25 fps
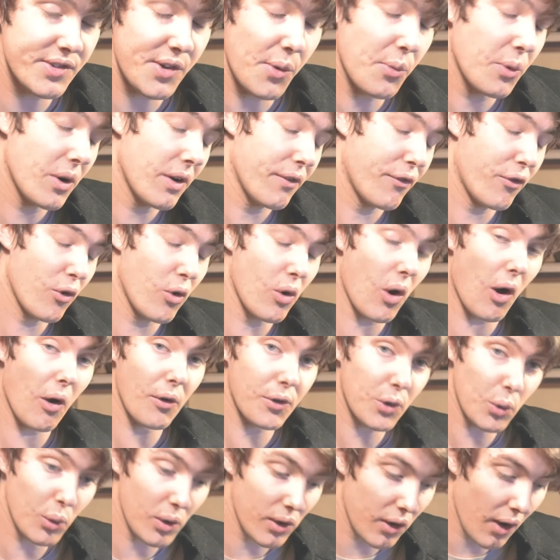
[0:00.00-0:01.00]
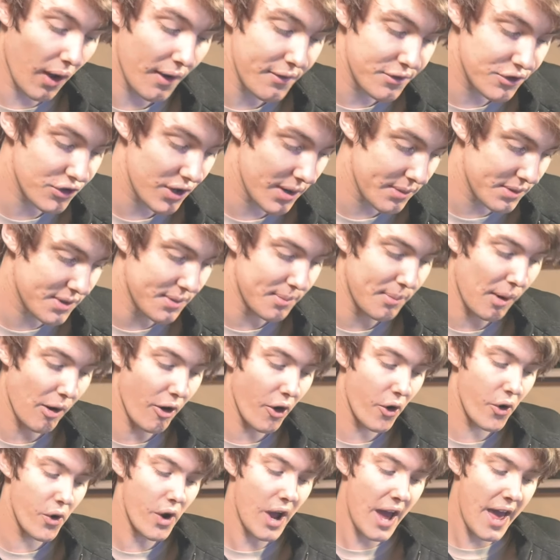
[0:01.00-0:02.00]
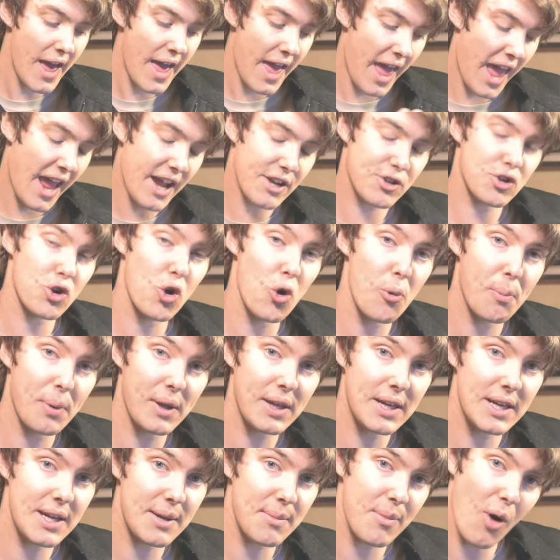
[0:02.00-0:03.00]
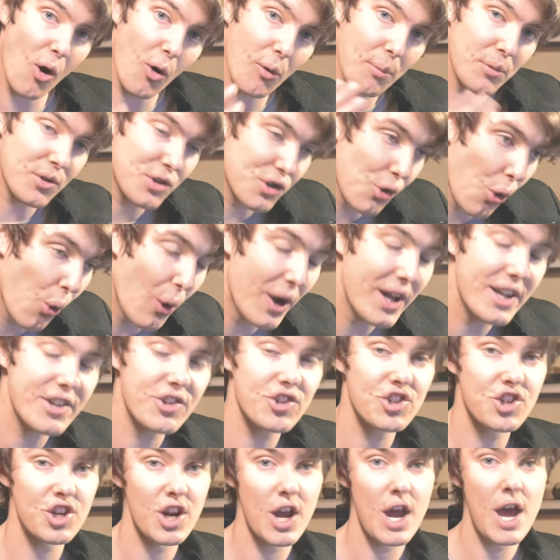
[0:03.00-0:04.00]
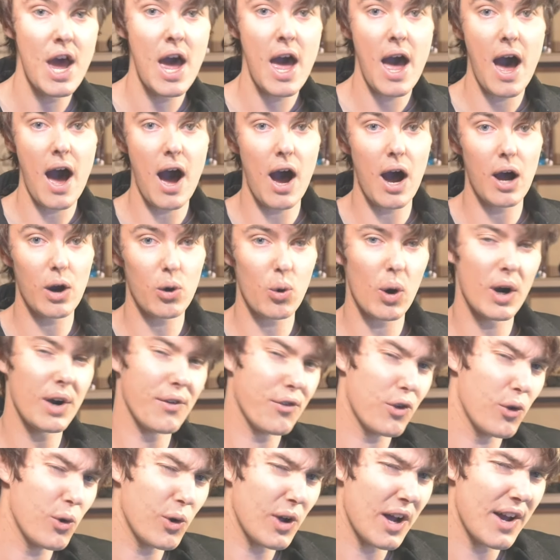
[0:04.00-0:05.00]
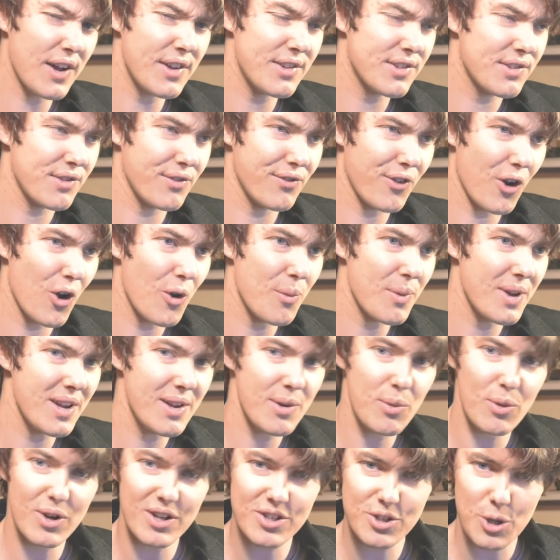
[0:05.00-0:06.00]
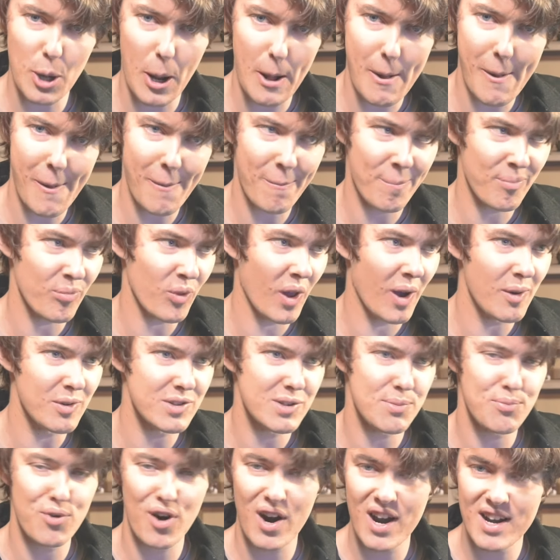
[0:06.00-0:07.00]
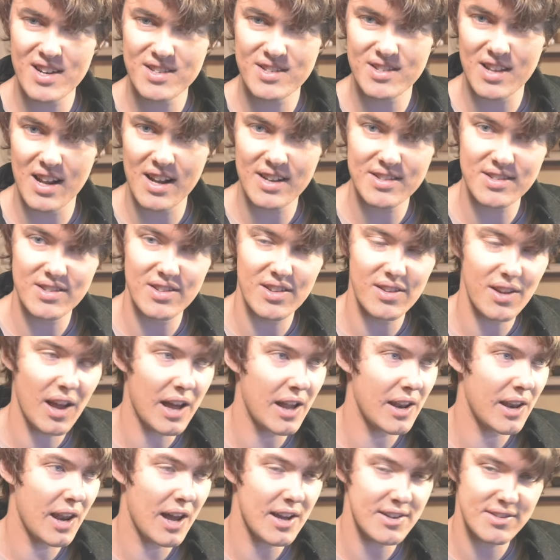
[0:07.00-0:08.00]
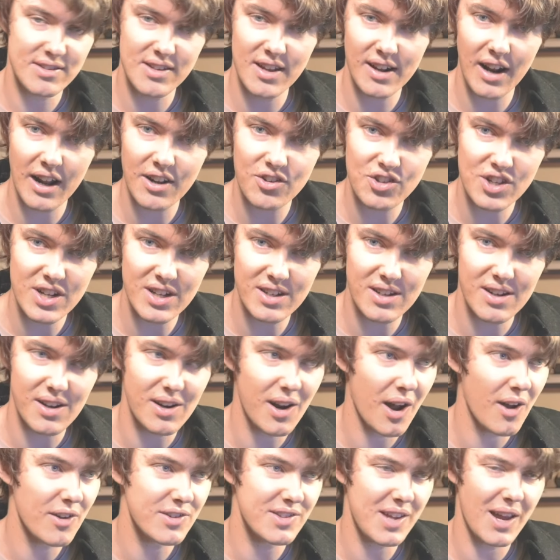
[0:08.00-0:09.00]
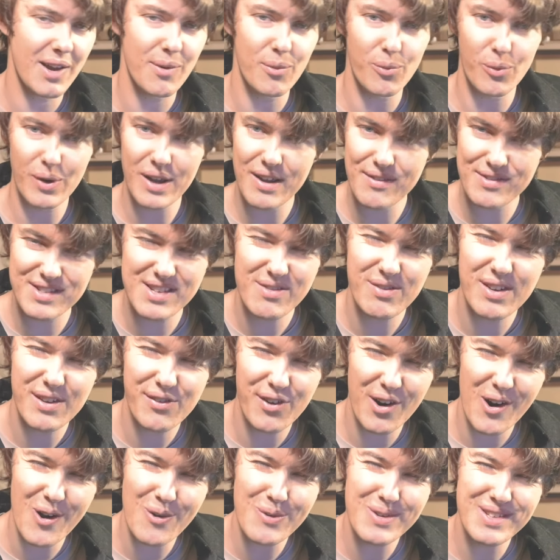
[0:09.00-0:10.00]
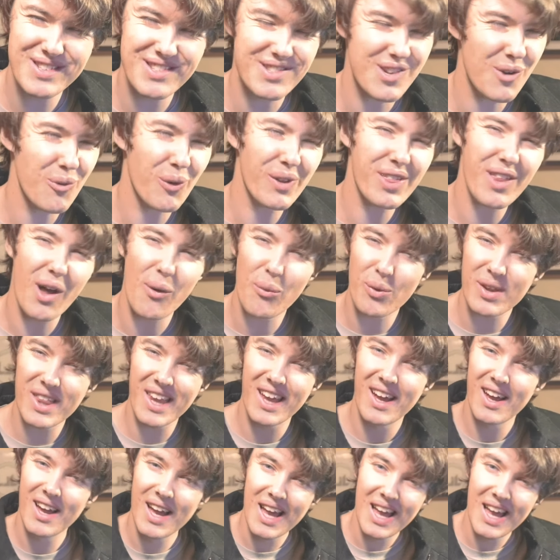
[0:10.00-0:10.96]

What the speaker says: So what I thought, I'll do a live stream tomorrow at 2 p.m. on Twitch. Quite a few guys follow me, which I was surprised. Last night I checked, and I was like, we have 70 followers, so what the... What?